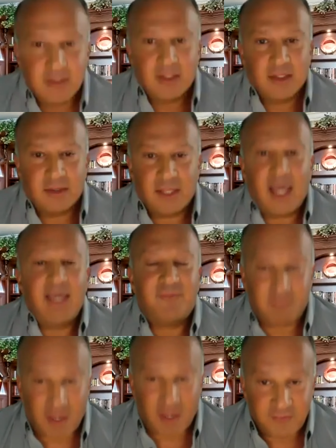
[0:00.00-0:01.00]
life and
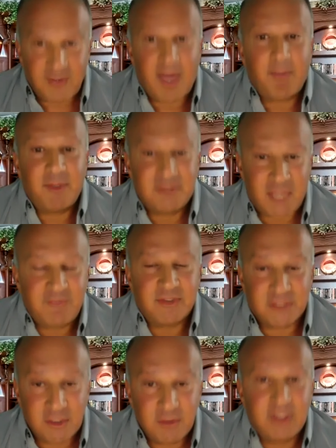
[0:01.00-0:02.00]
my family's life has
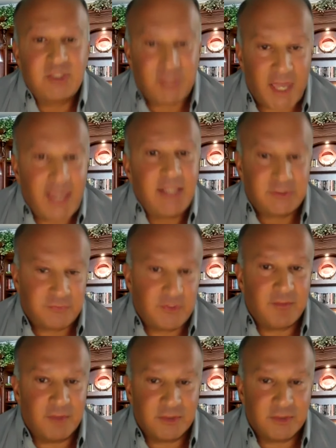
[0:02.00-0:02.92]
literally changed forever.